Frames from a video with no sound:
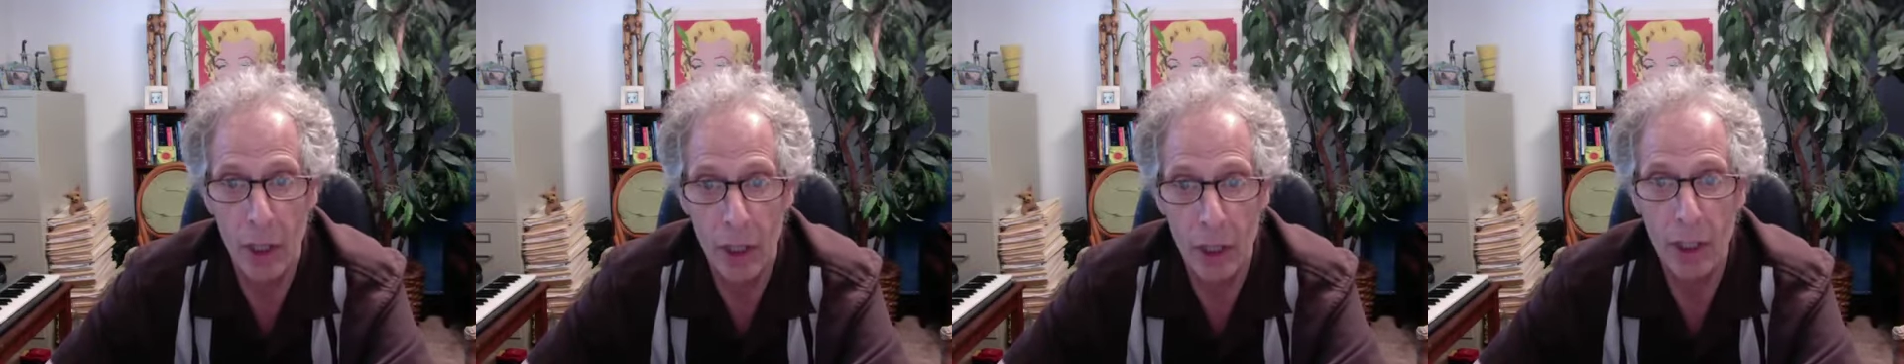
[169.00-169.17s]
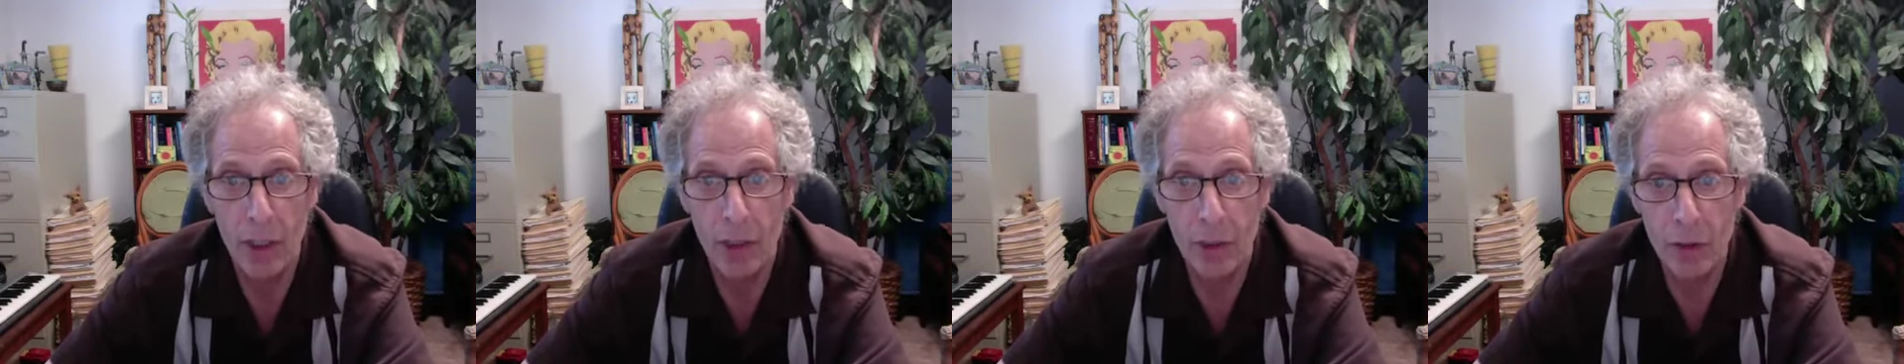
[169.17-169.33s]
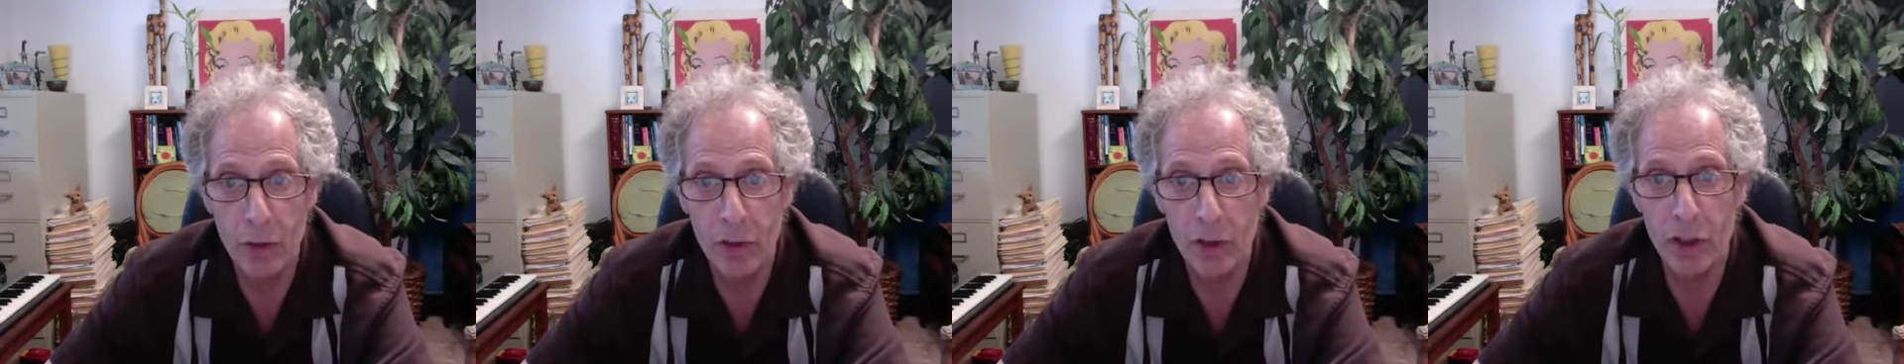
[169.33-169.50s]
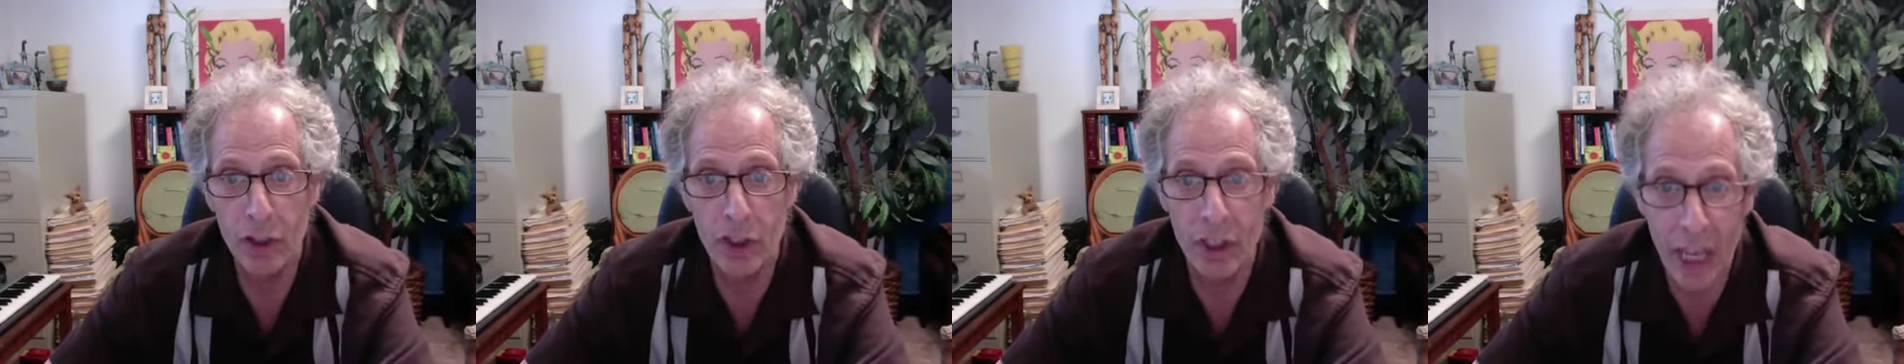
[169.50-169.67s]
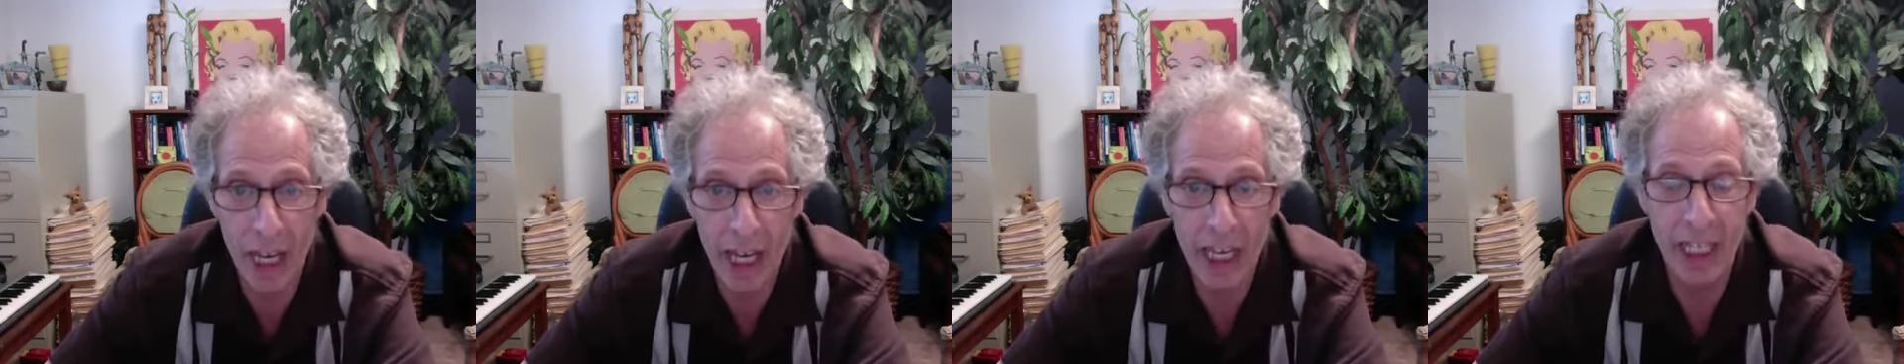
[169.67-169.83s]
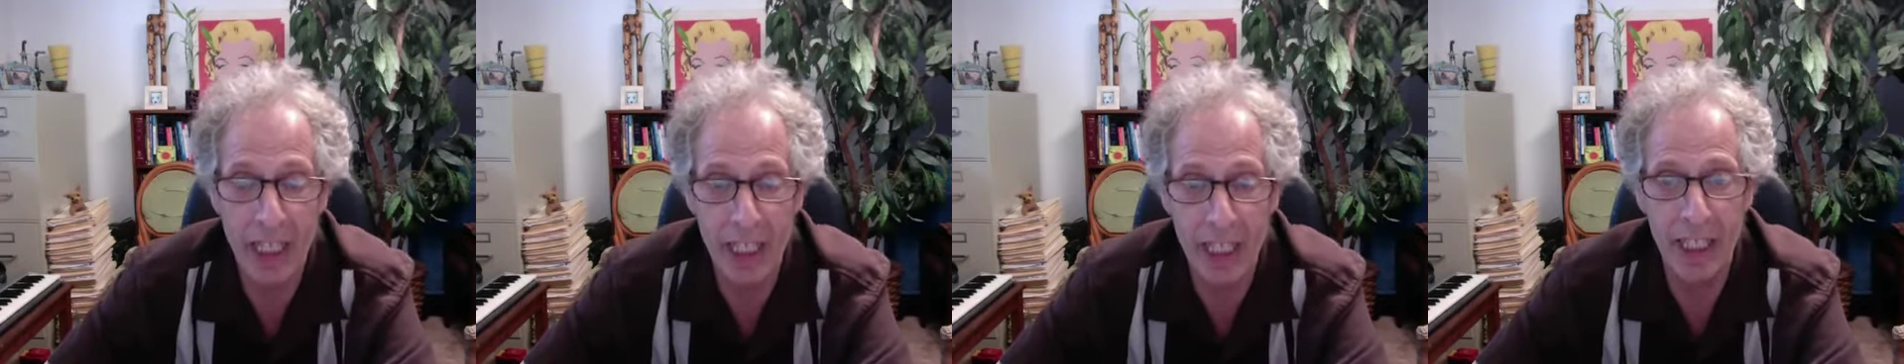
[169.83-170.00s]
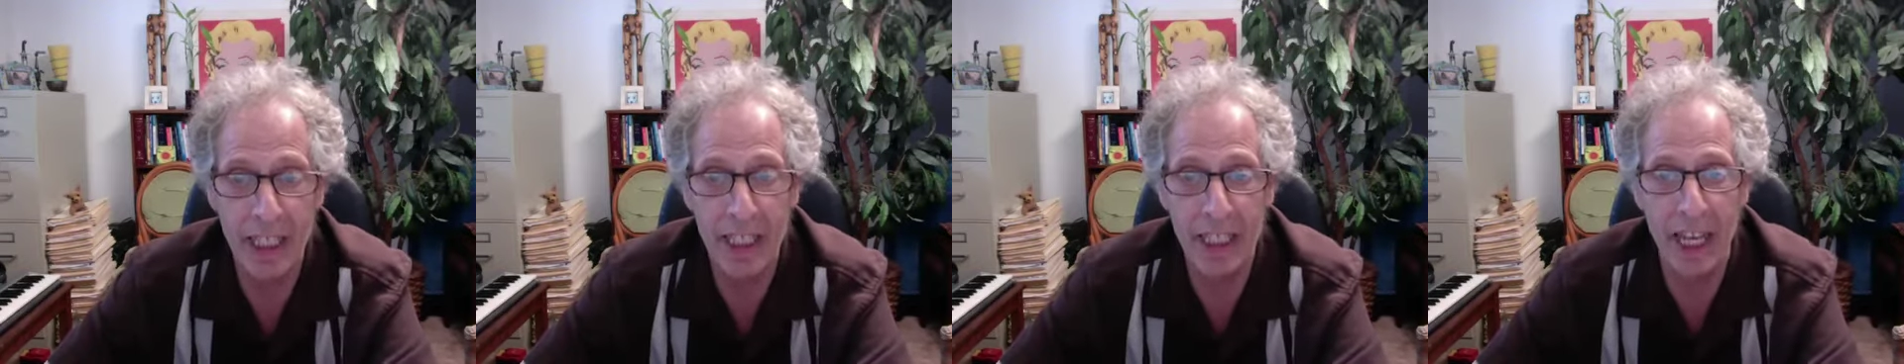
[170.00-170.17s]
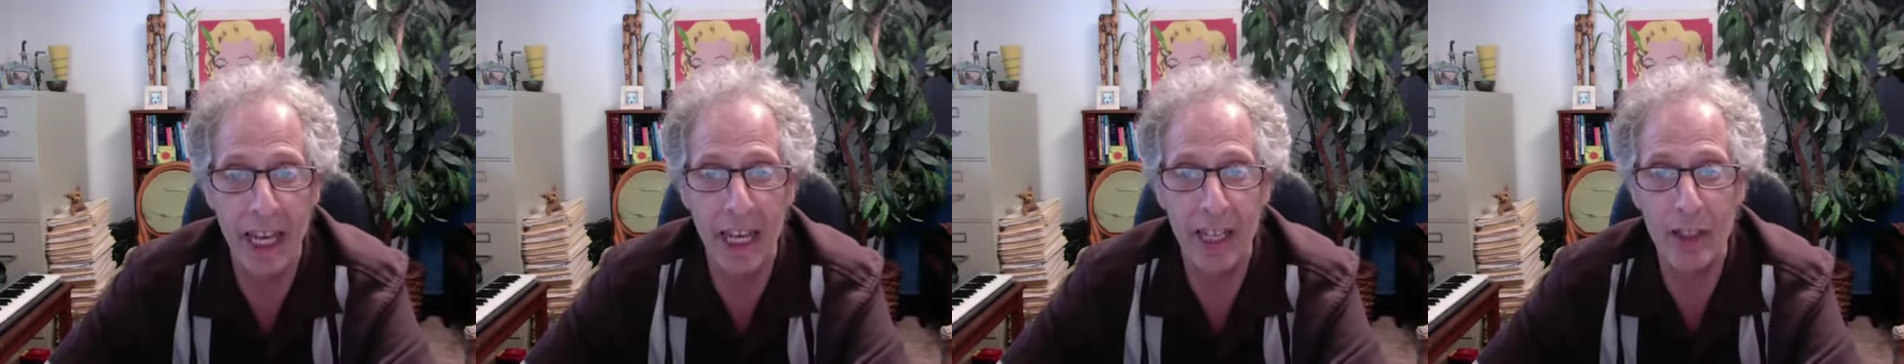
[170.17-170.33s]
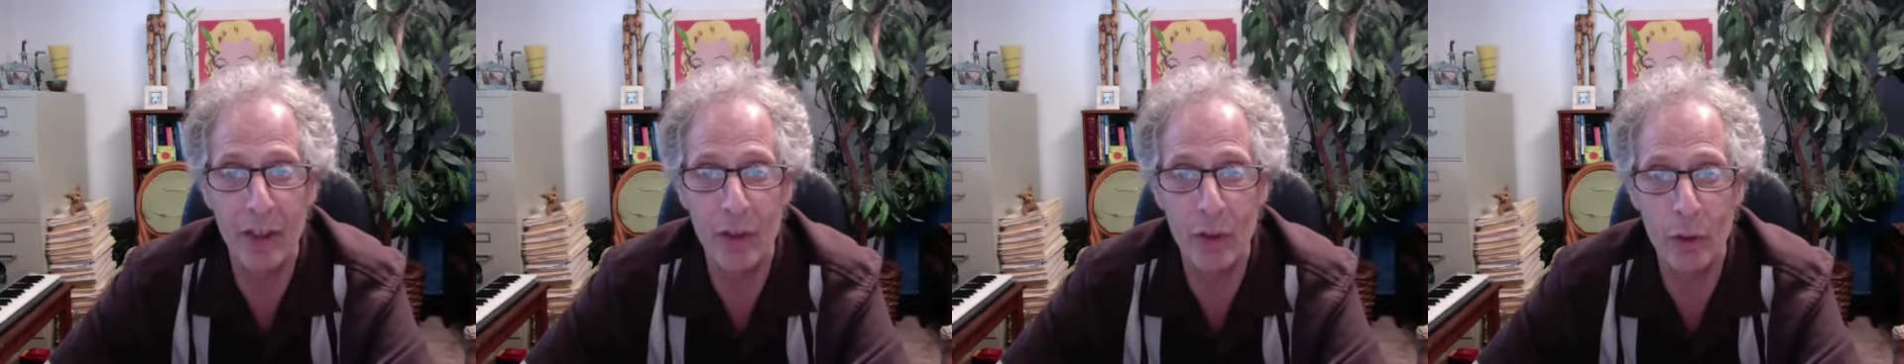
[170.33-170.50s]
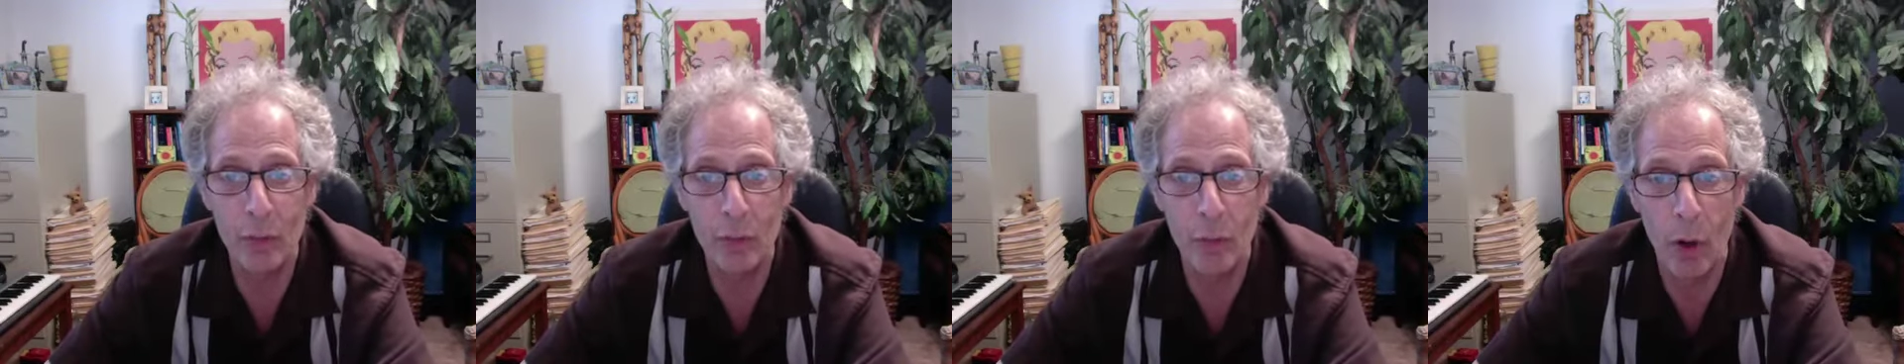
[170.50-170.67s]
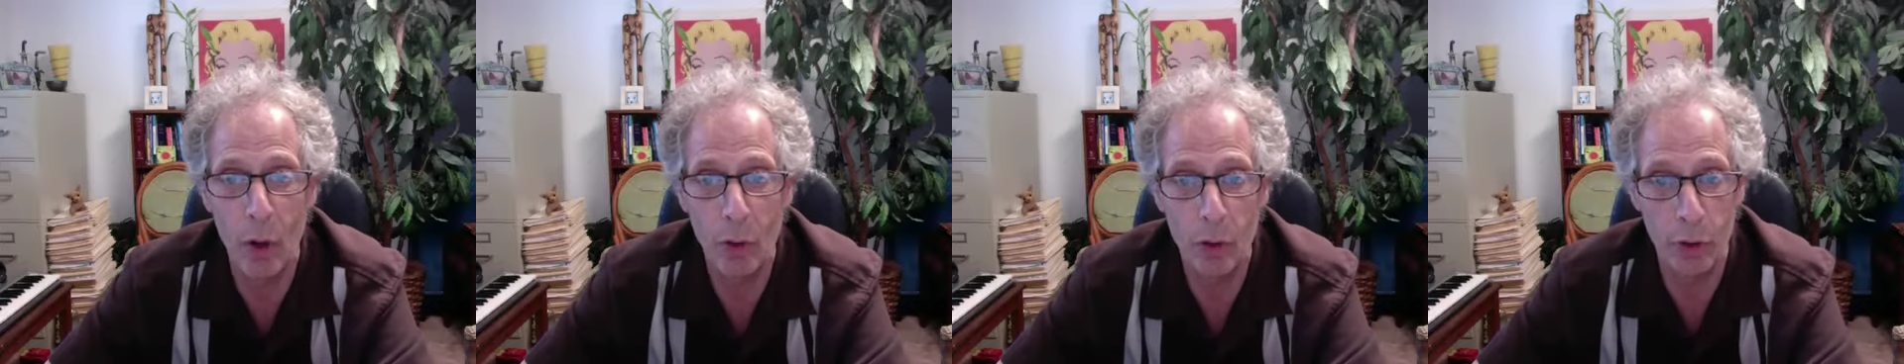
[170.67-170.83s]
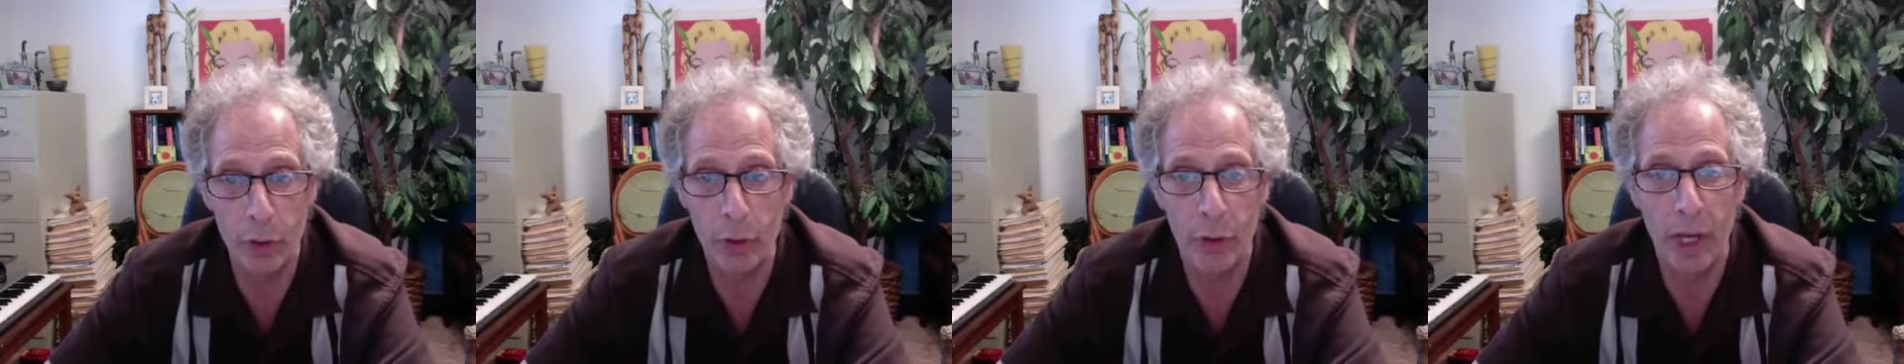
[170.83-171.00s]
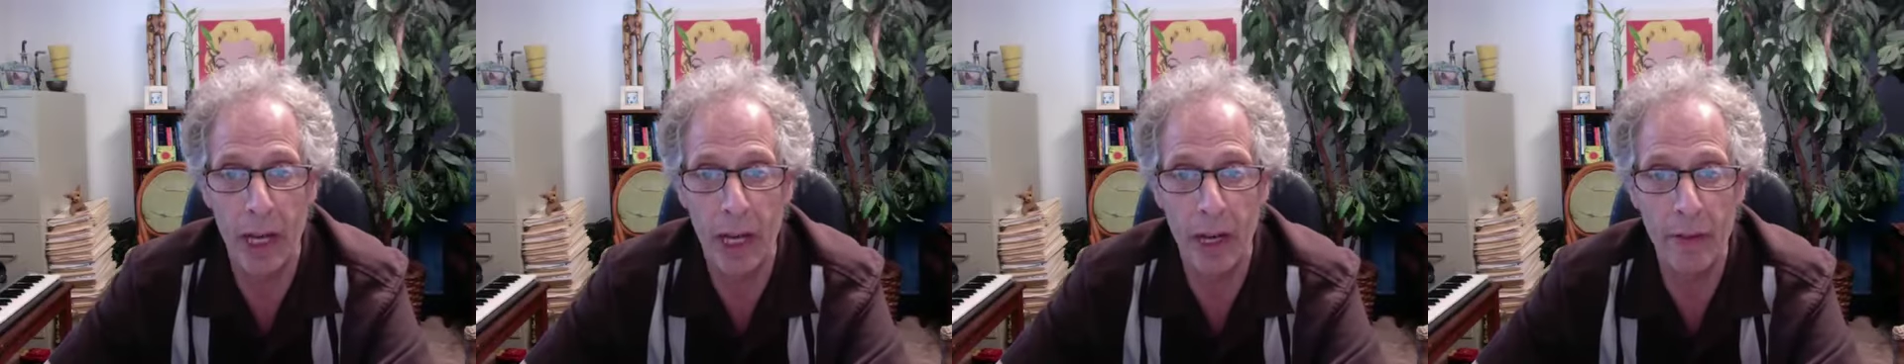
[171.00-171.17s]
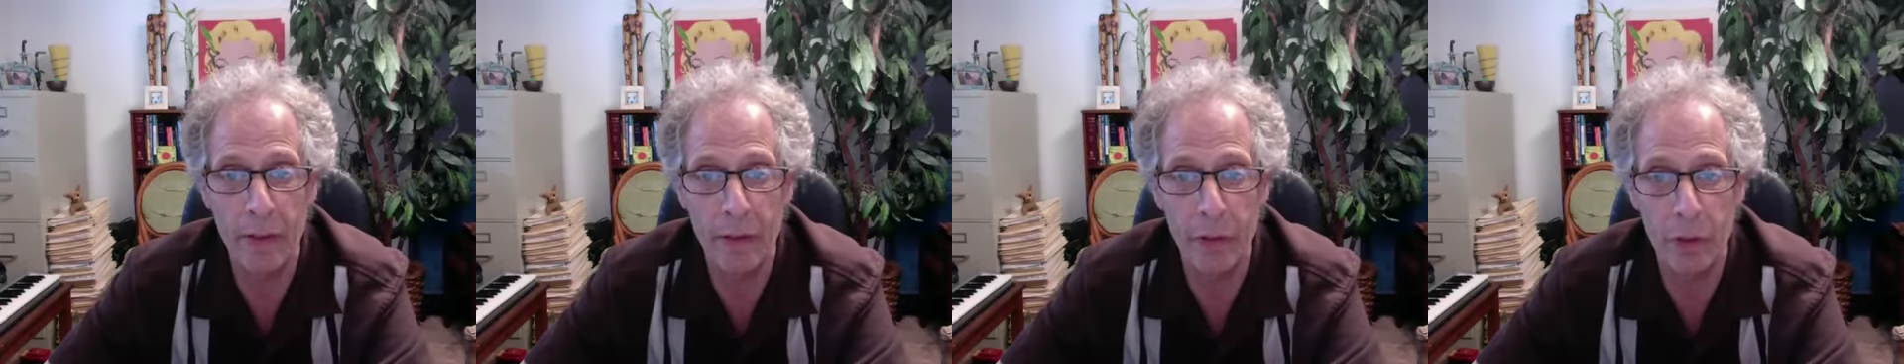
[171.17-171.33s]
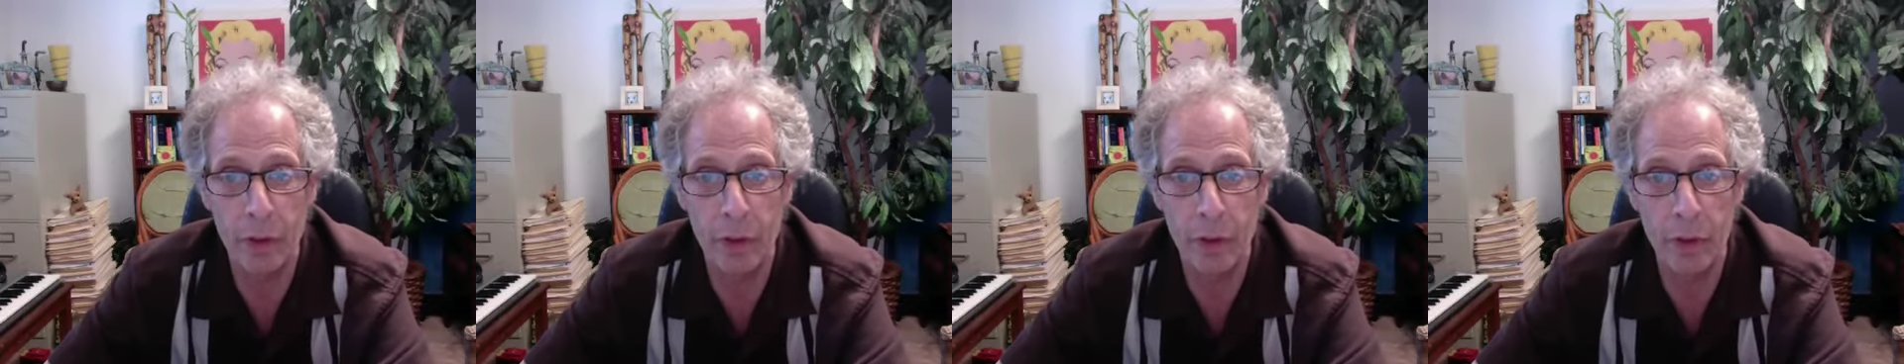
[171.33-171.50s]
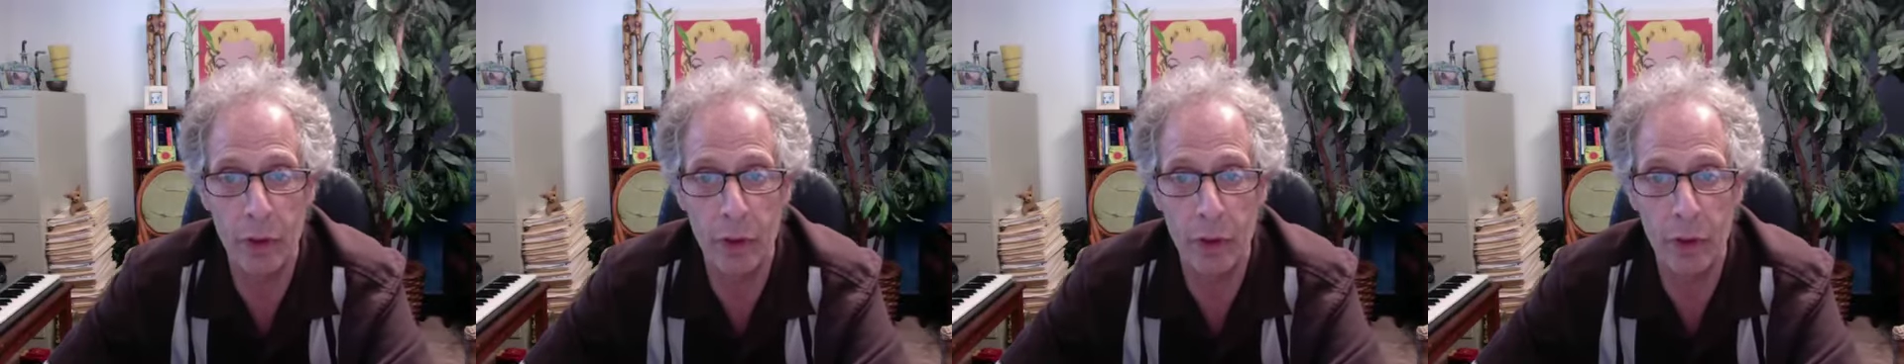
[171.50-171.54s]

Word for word: you know, stay in that new mode. You don't have to.